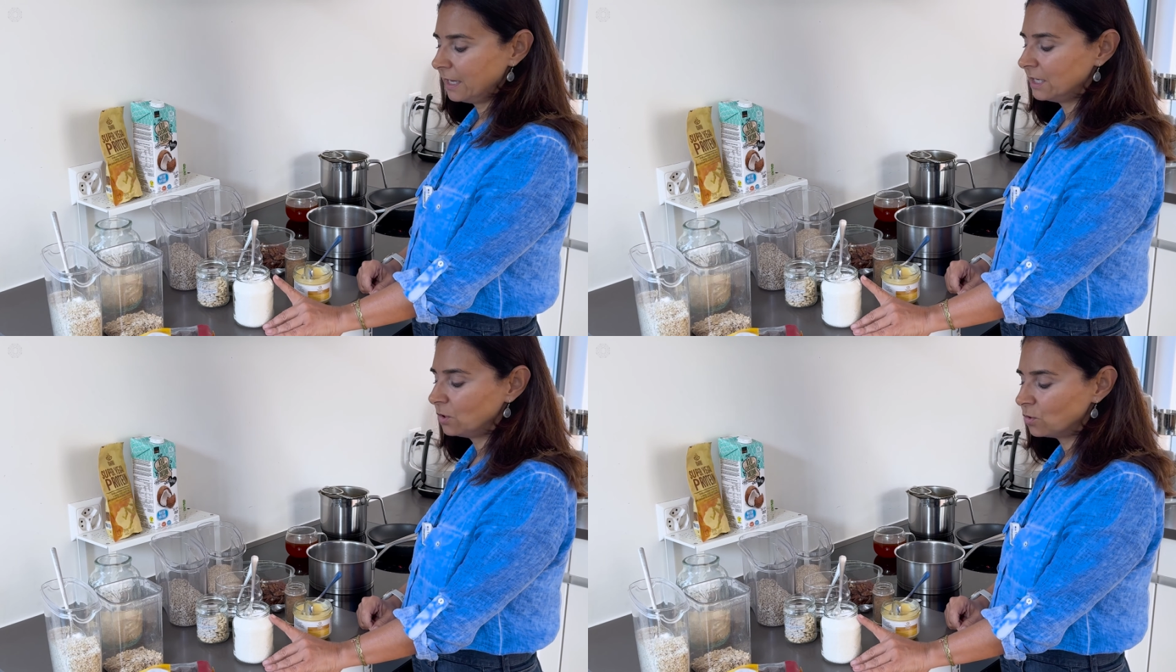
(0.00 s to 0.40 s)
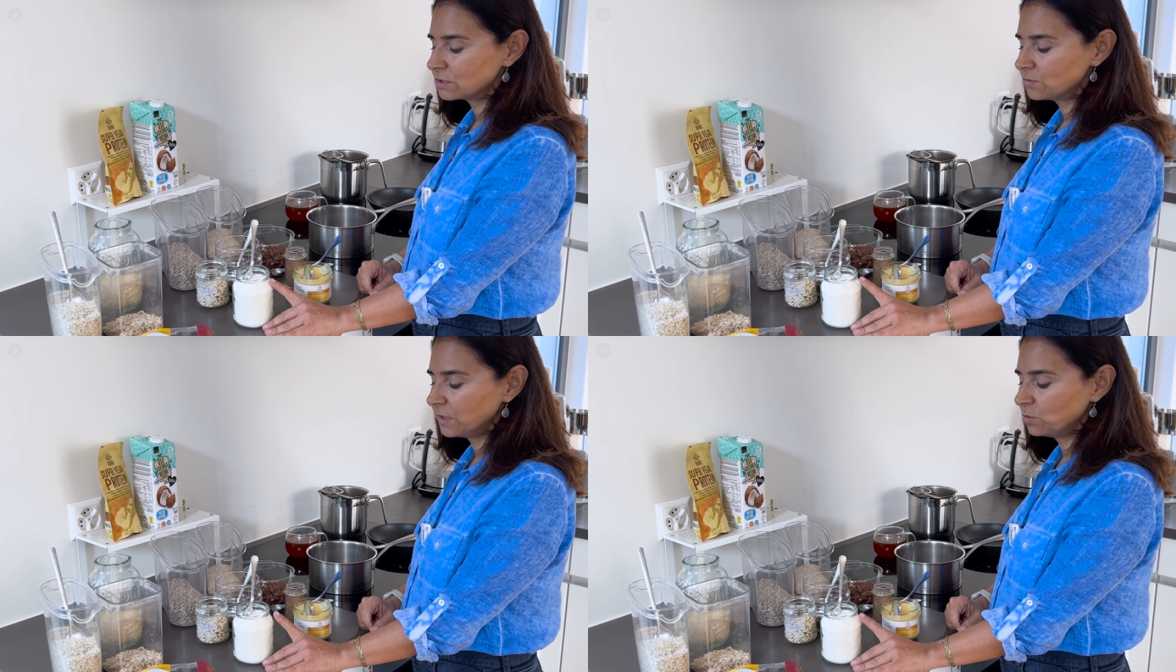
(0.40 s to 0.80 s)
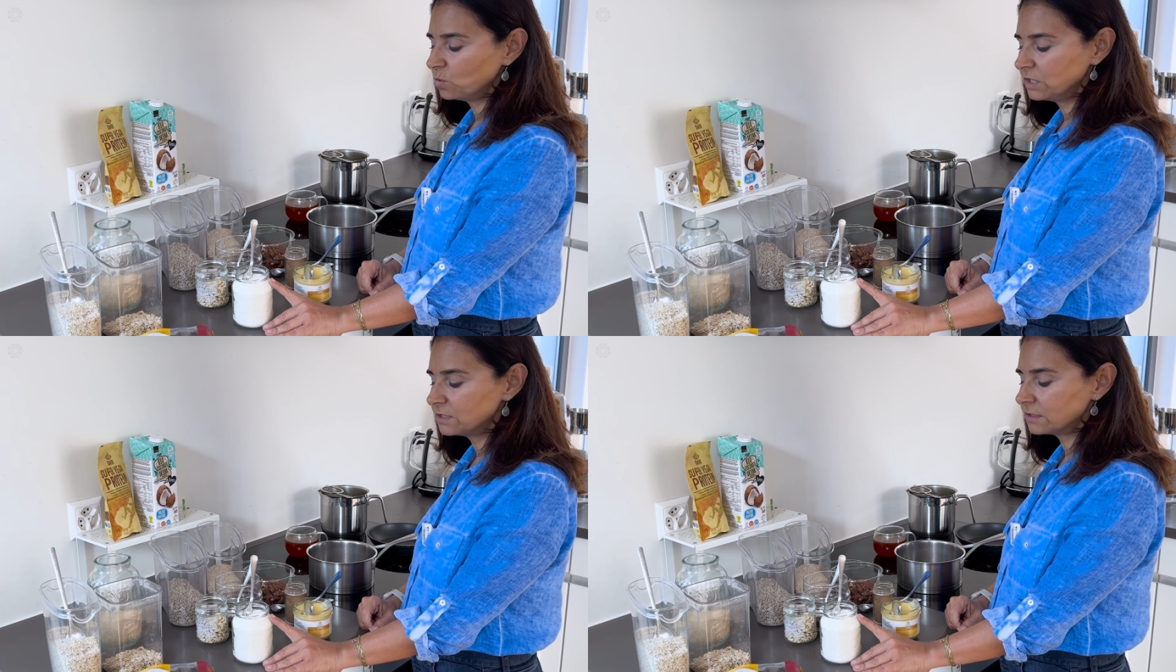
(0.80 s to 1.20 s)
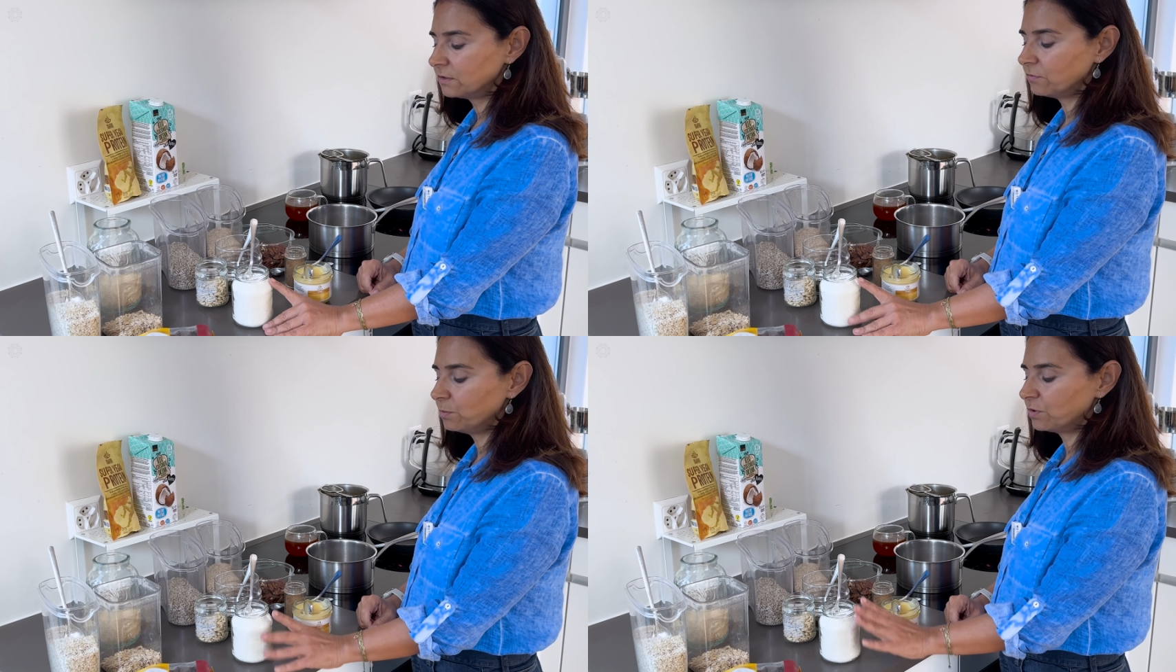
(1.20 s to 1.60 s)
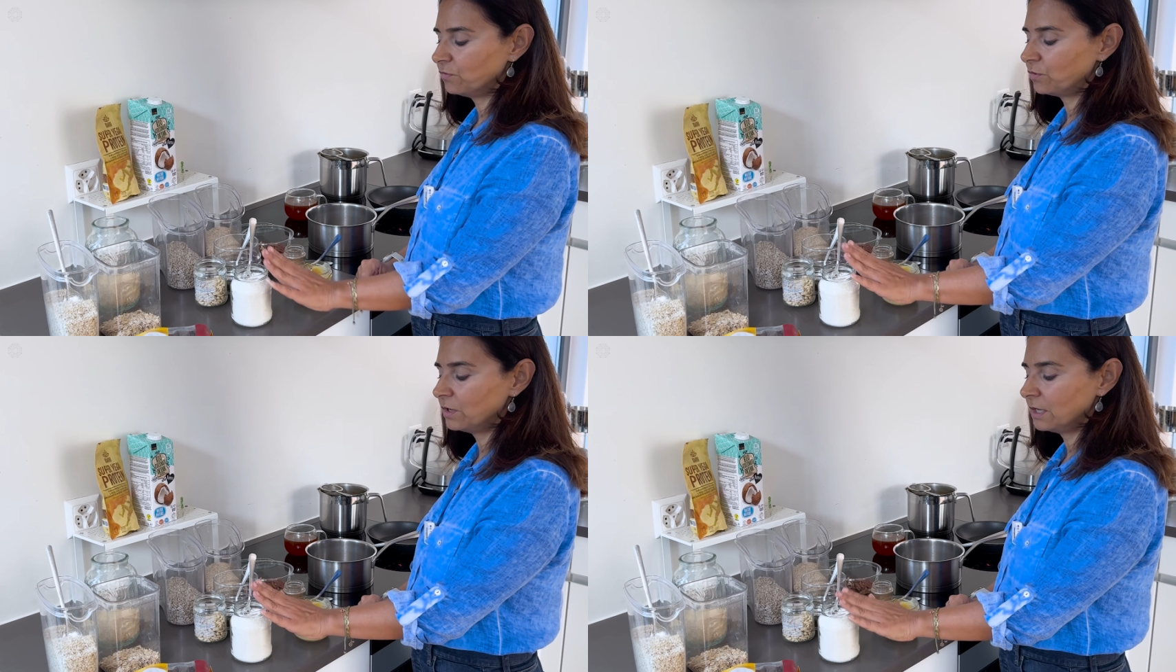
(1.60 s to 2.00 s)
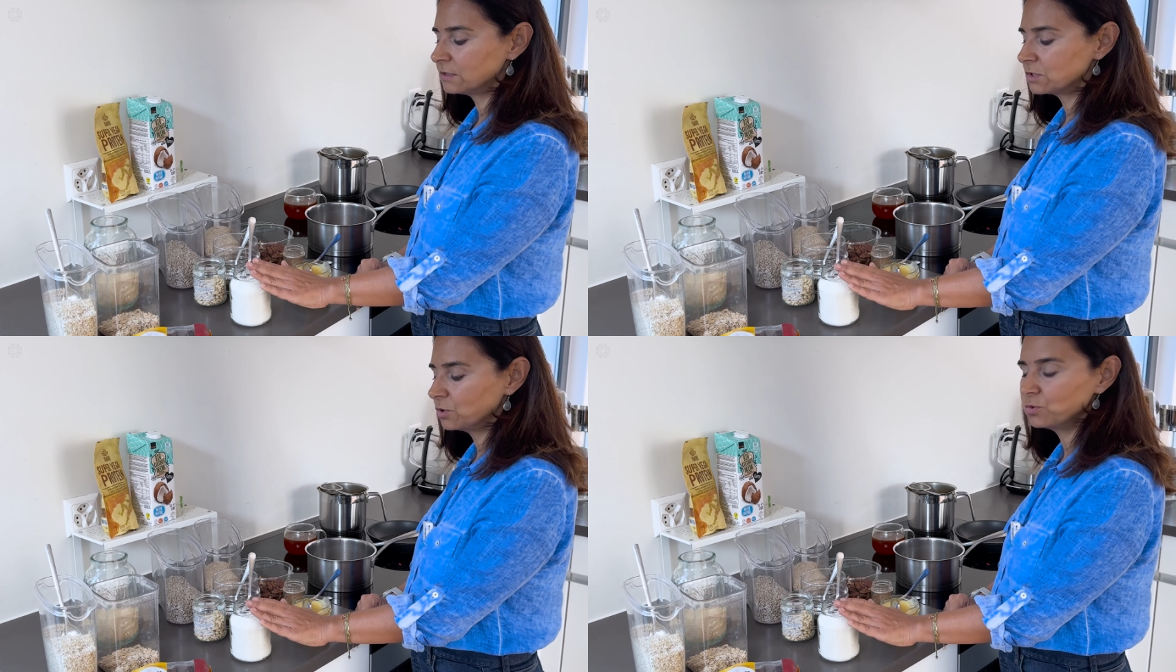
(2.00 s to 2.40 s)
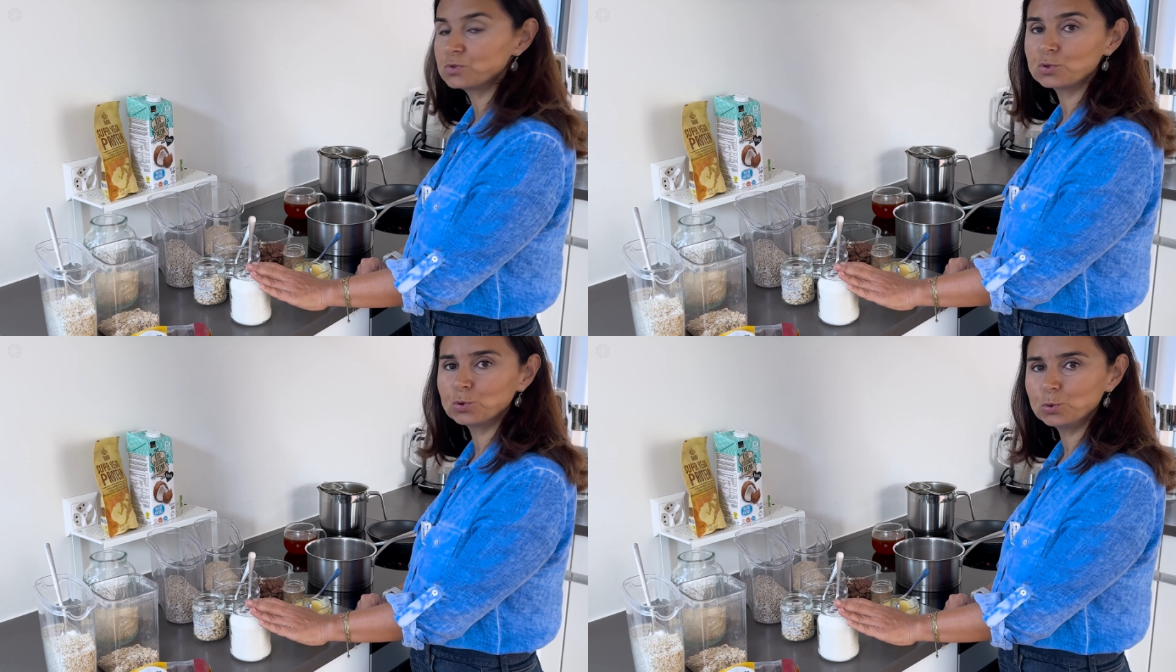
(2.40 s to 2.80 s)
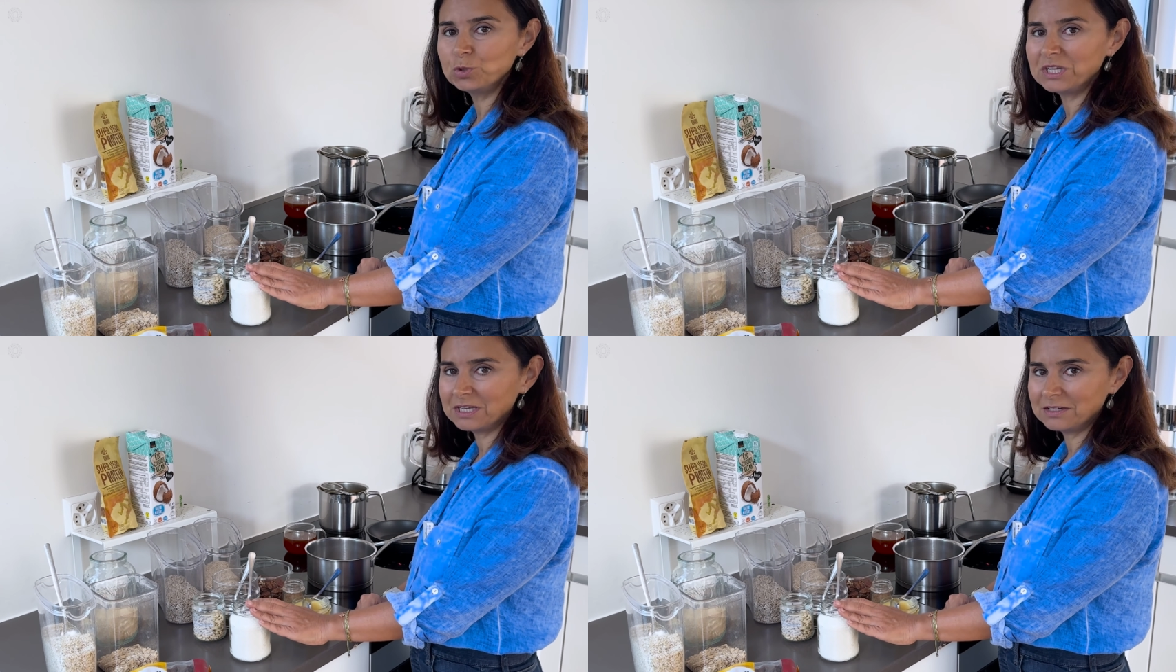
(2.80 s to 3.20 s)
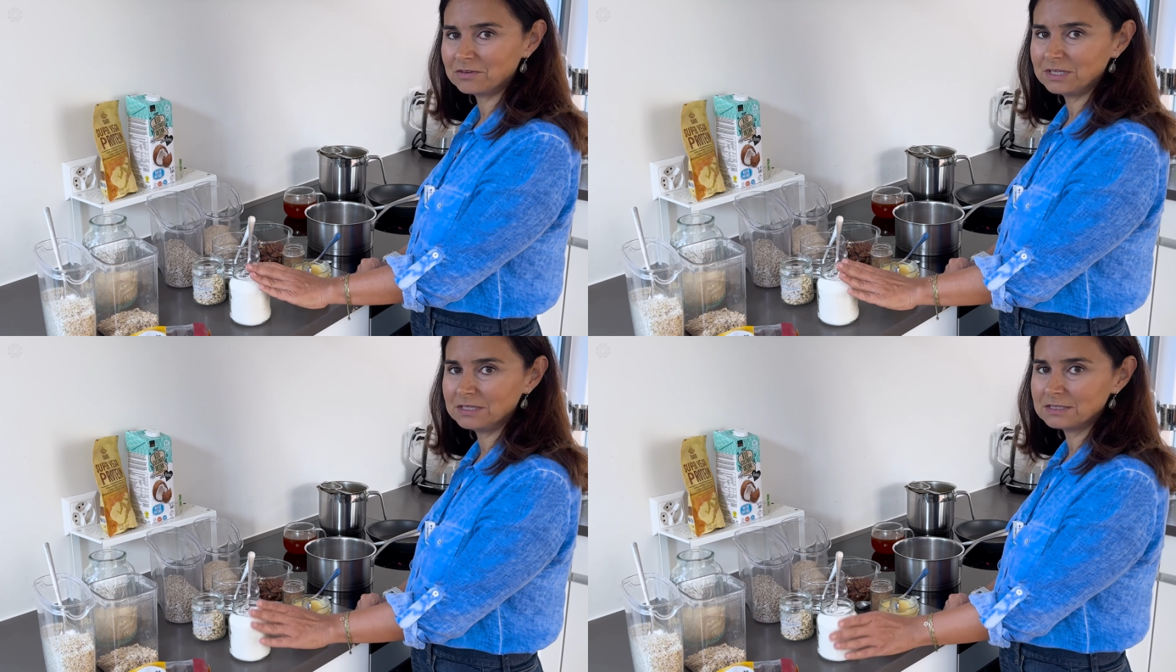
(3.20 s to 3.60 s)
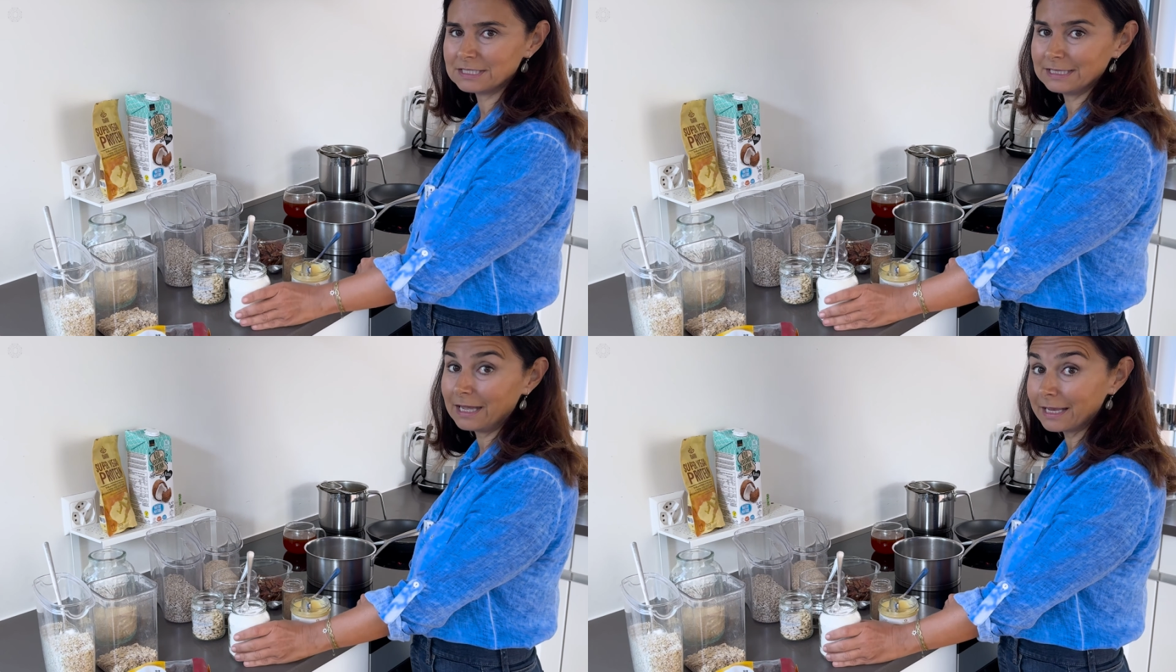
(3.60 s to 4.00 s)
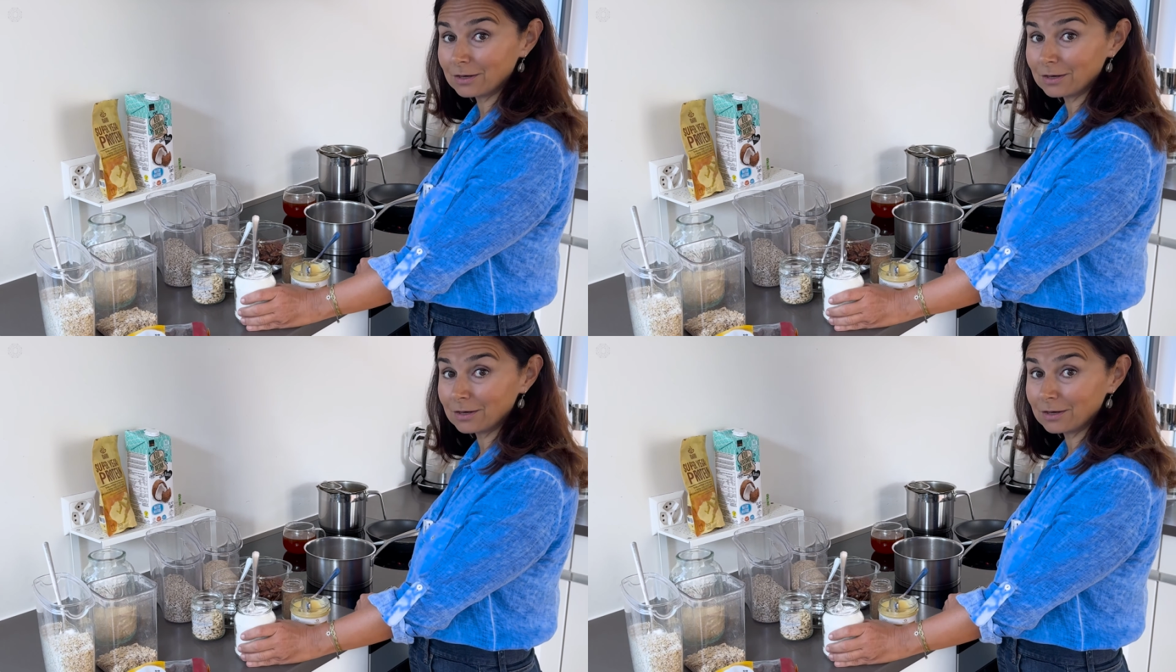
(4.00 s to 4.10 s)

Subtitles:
In autumn and winter, we prefer not to use cooling ingredients like